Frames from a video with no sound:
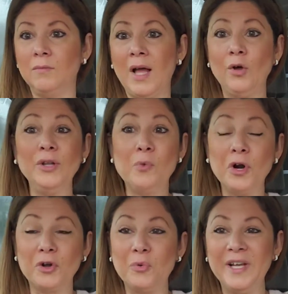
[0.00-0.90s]
I only
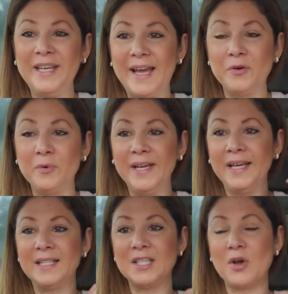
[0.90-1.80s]
work 1 day a
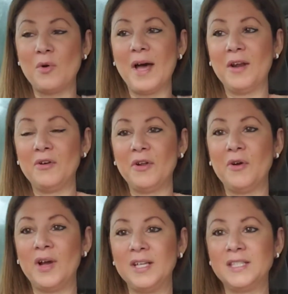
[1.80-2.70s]
week, so I don't know.